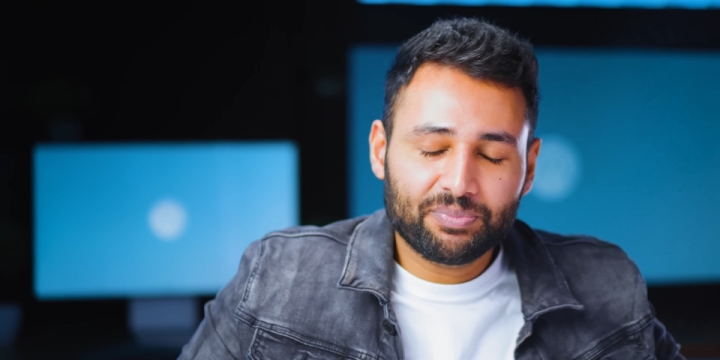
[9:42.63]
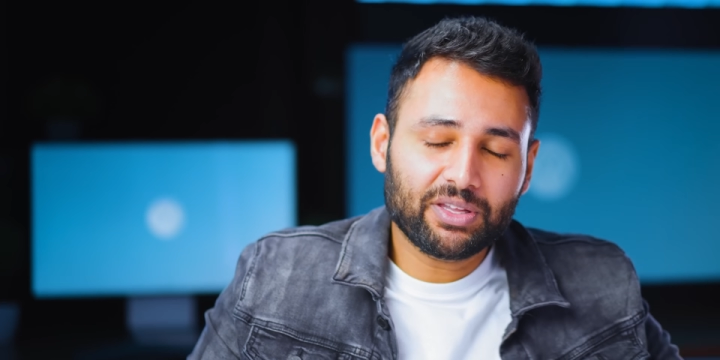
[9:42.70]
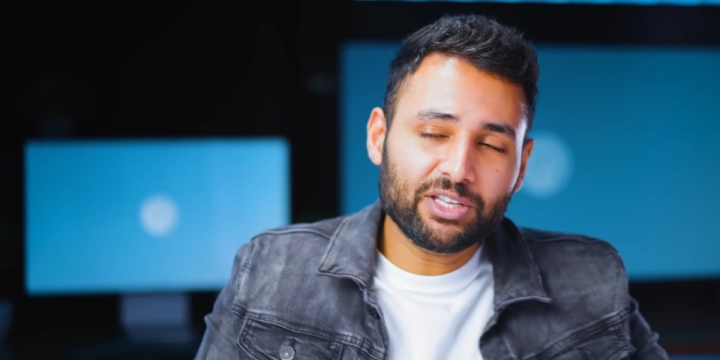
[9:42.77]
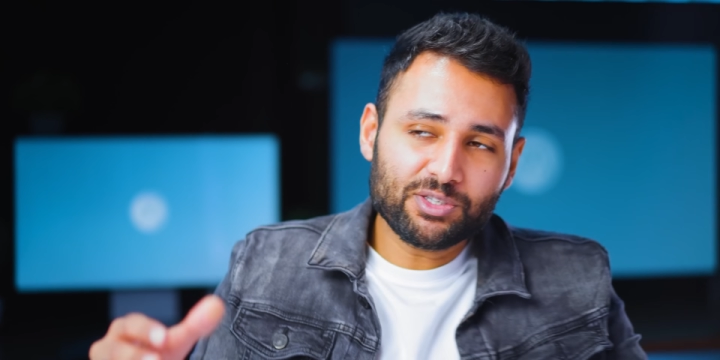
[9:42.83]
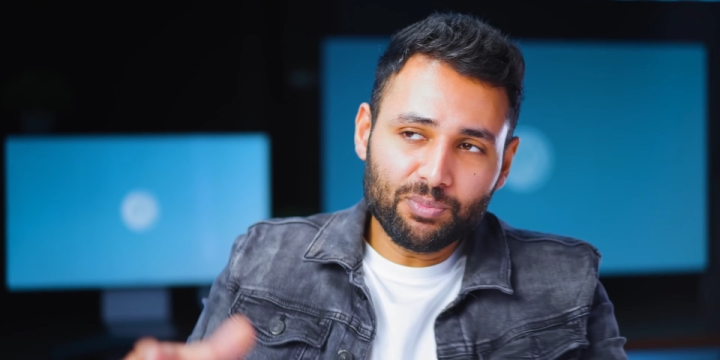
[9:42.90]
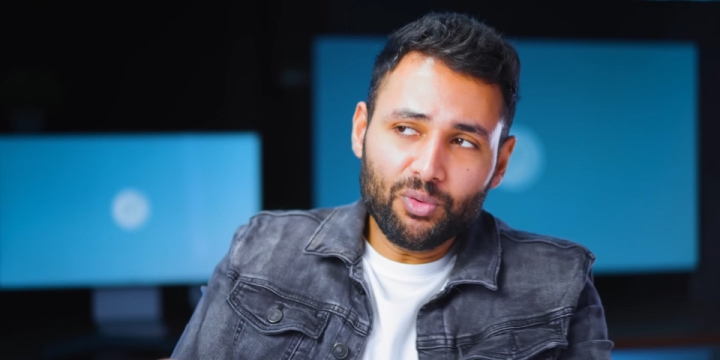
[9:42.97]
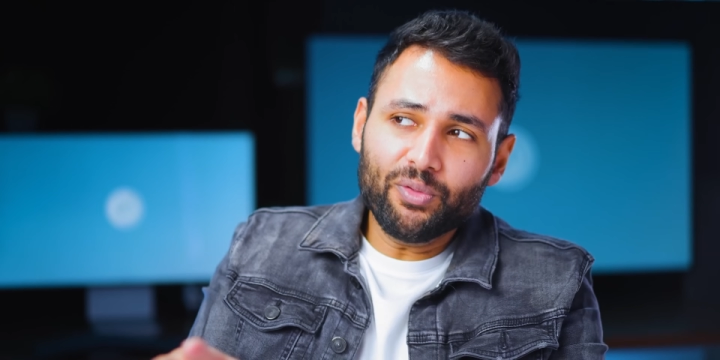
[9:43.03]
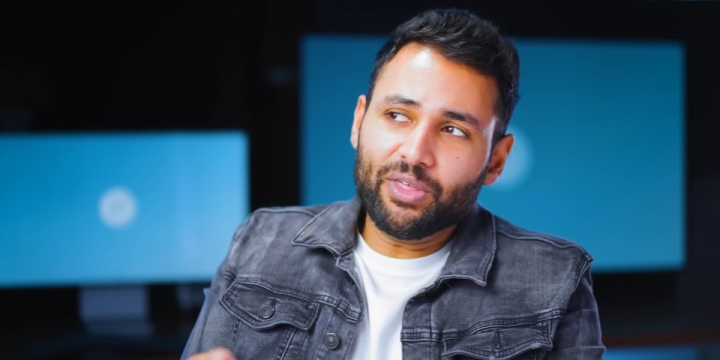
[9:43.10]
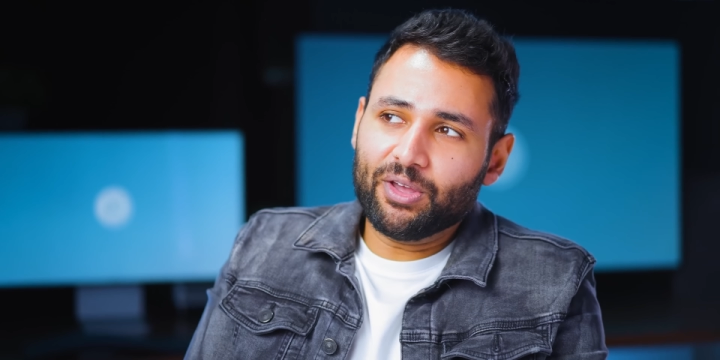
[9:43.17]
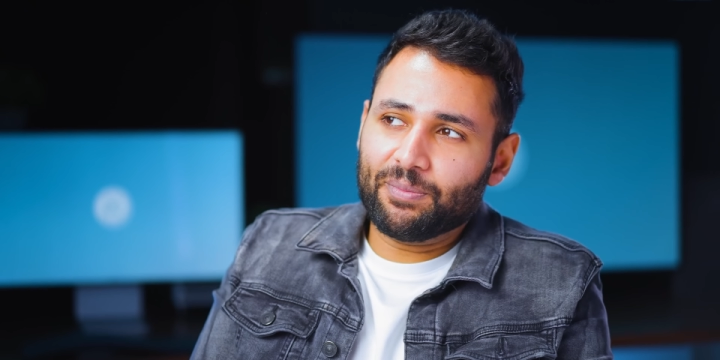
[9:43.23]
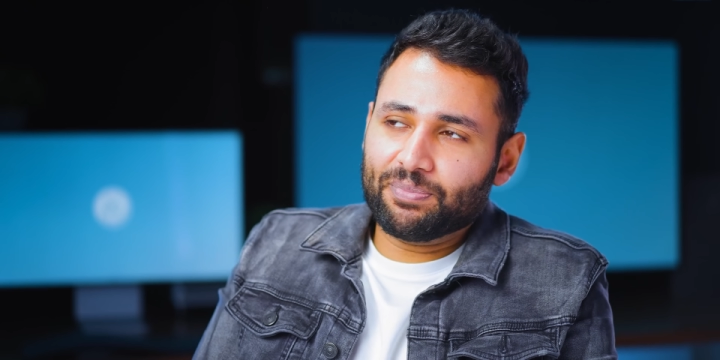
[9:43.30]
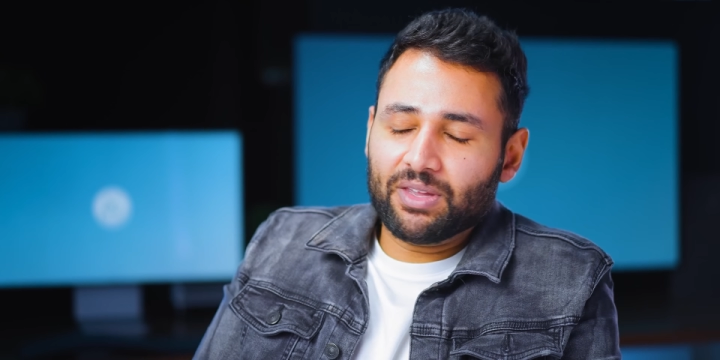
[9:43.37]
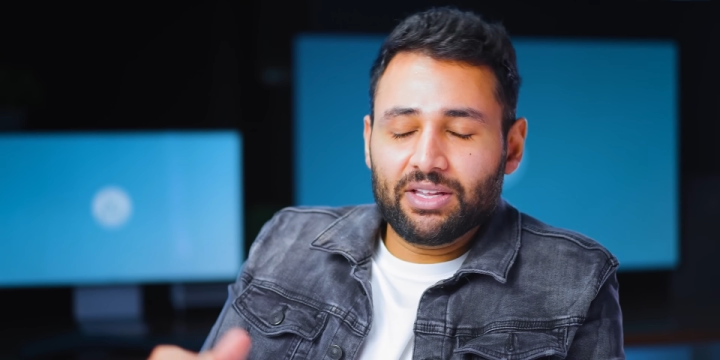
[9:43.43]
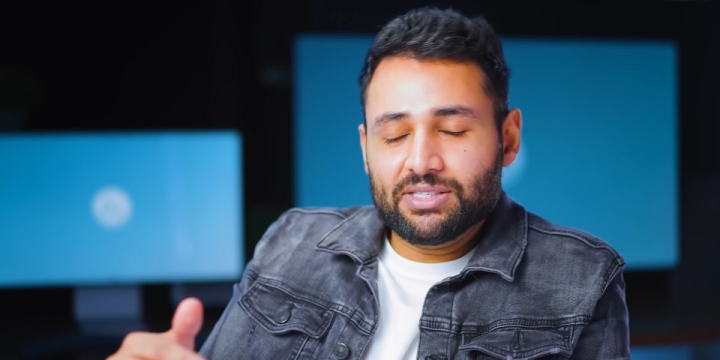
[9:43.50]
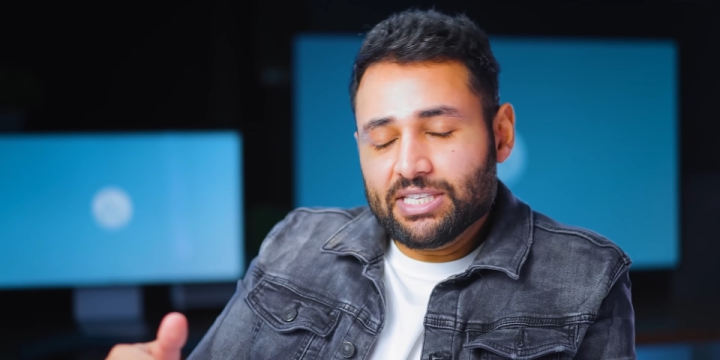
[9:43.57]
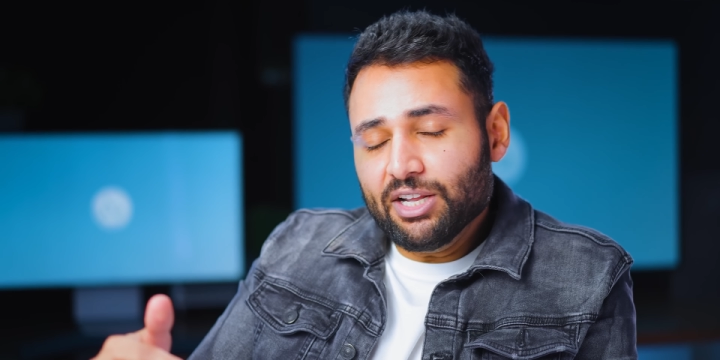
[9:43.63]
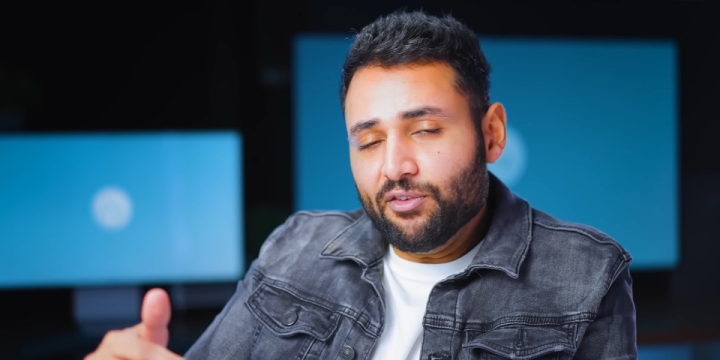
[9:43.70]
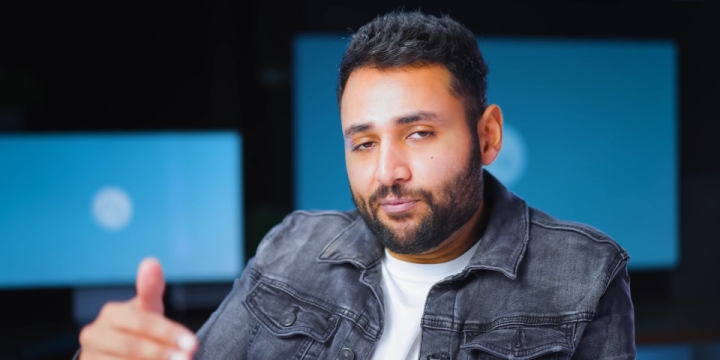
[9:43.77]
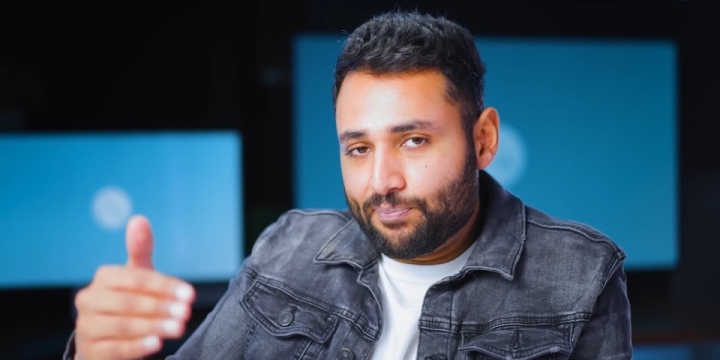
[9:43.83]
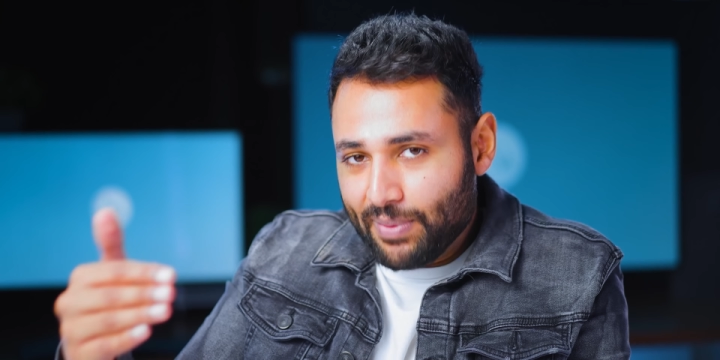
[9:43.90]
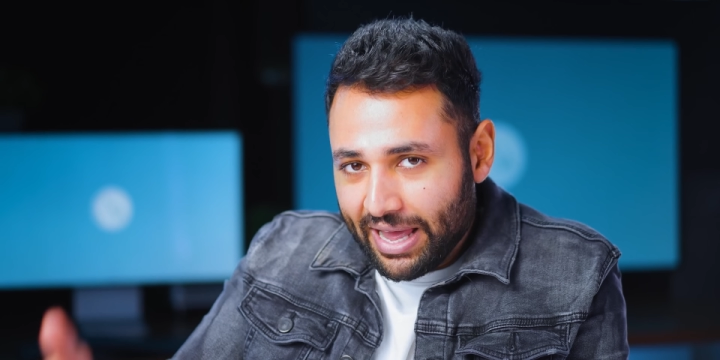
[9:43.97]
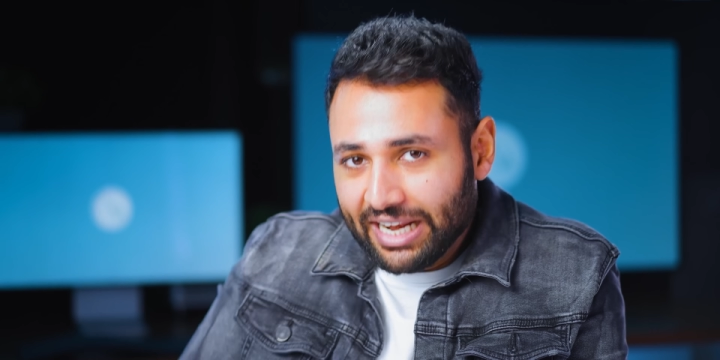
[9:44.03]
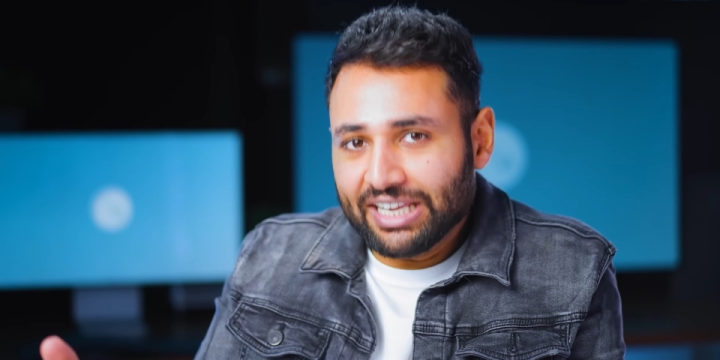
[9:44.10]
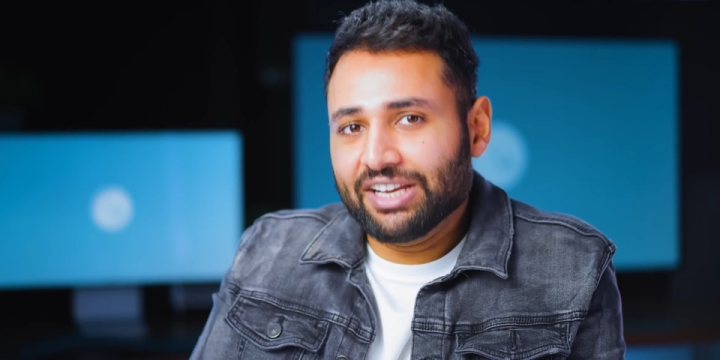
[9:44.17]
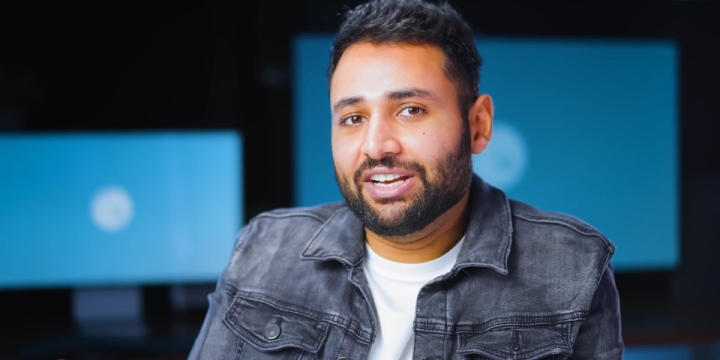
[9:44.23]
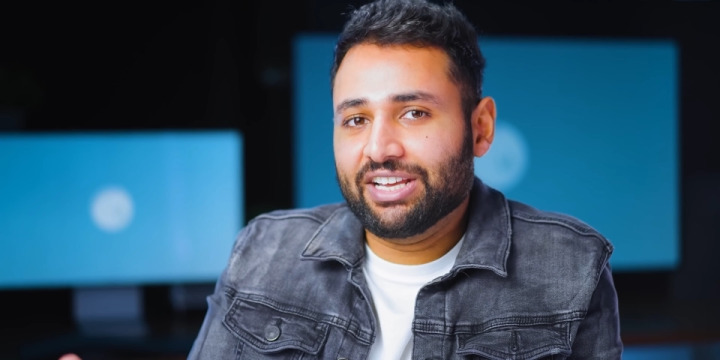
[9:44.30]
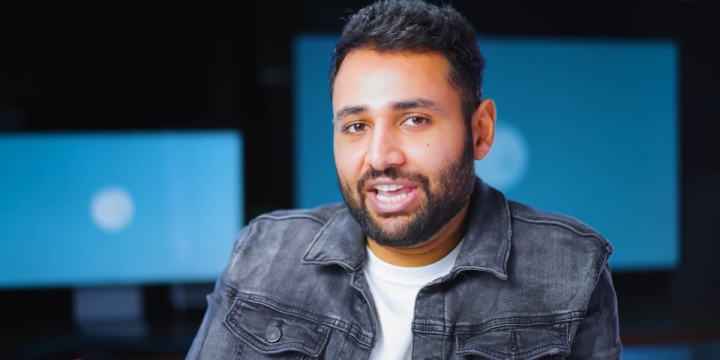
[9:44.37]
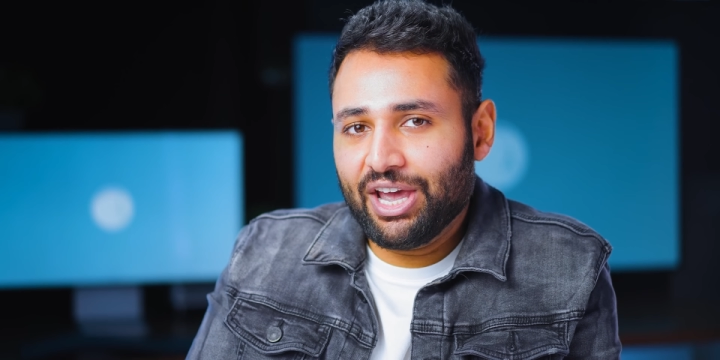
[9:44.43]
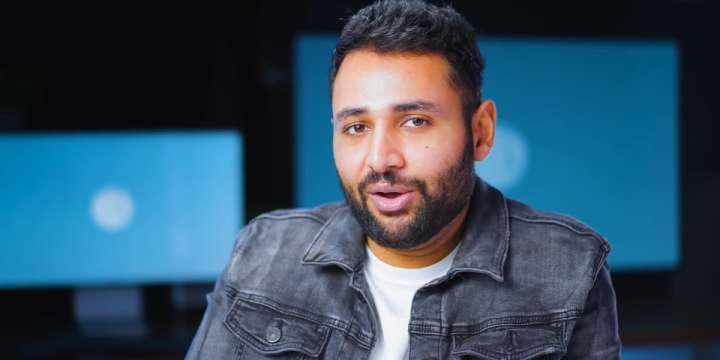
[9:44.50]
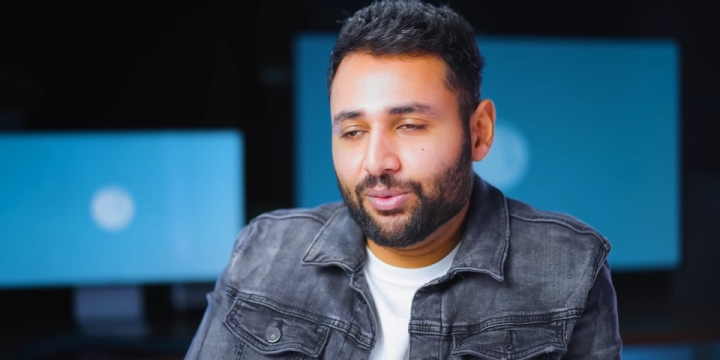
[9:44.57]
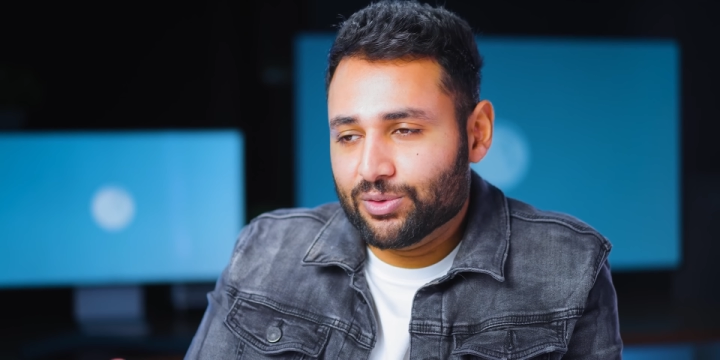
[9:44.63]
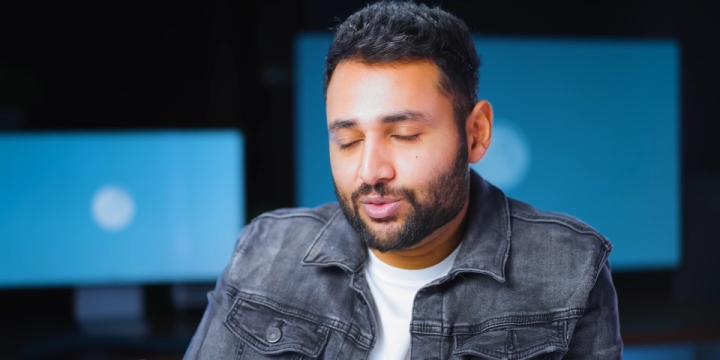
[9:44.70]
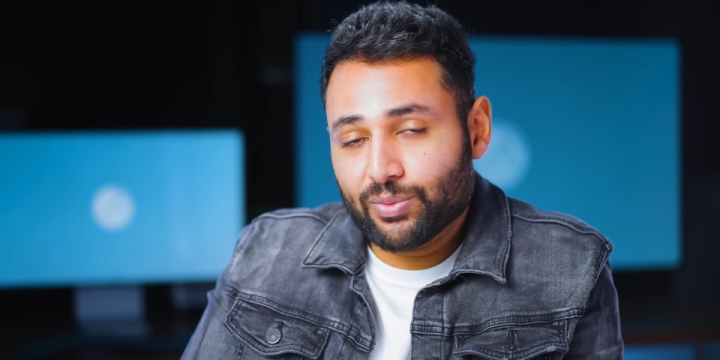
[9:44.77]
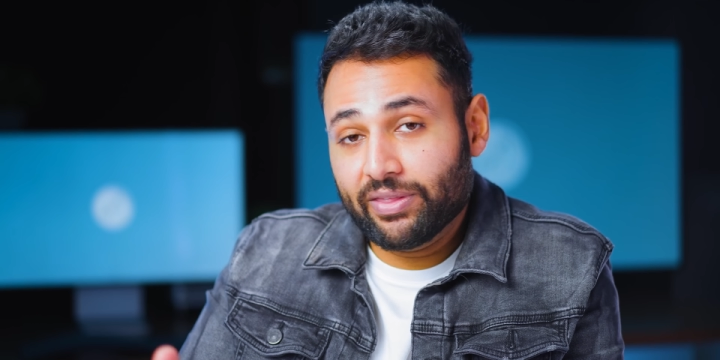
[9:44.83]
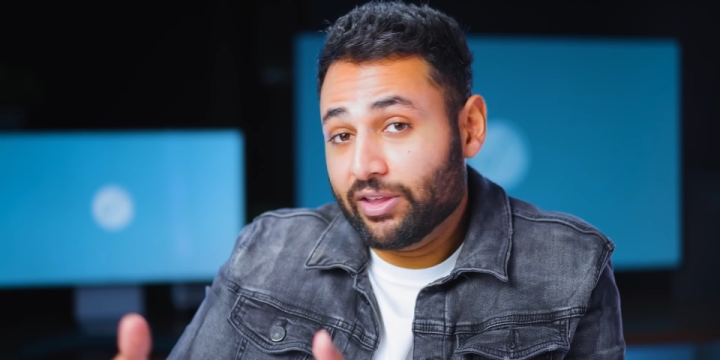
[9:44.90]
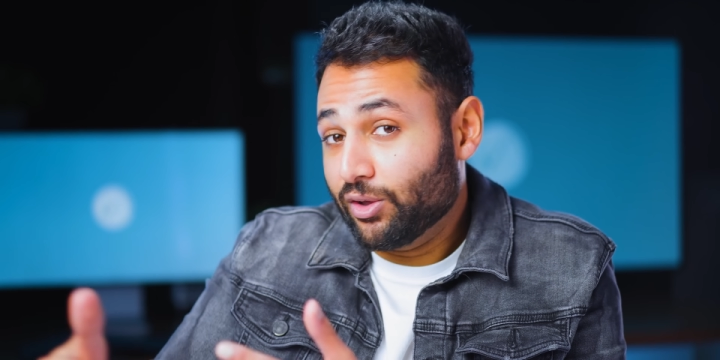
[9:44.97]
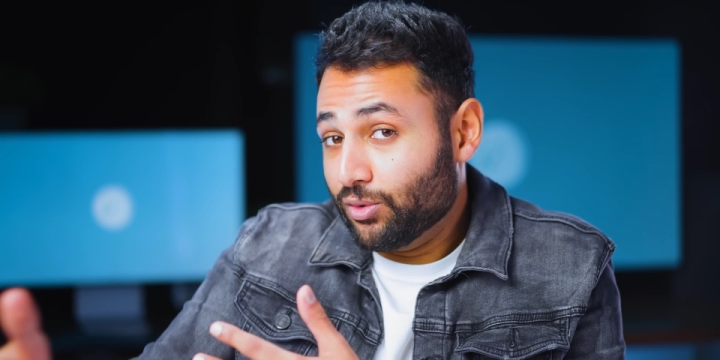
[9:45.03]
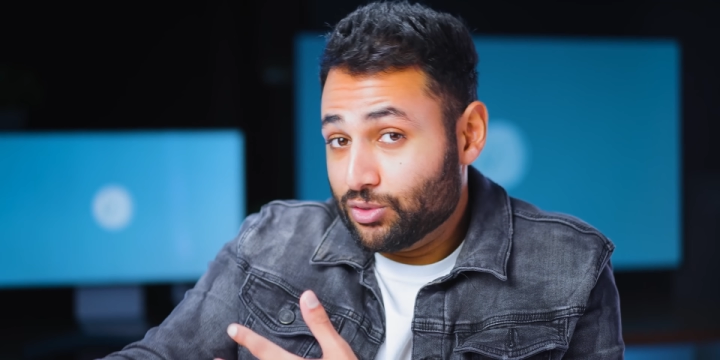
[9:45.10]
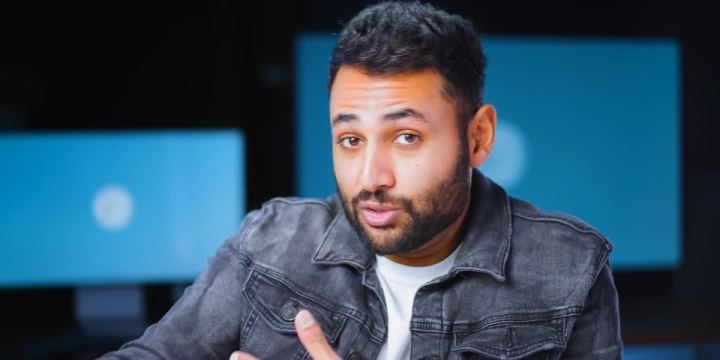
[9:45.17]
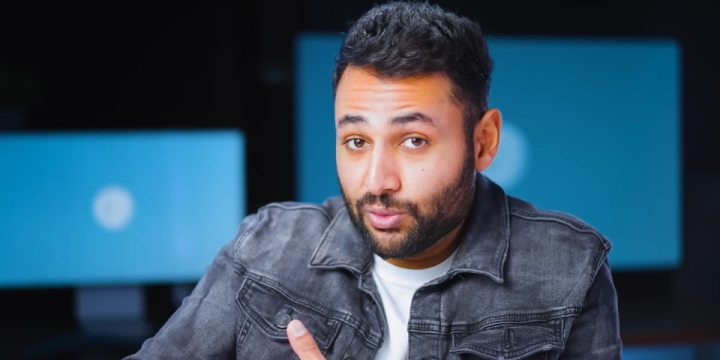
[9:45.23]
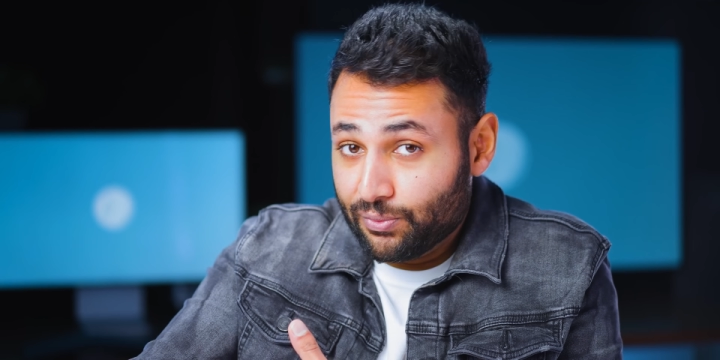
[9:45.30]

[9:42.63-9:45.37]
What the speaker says: It's more that instead of banning an account when they go too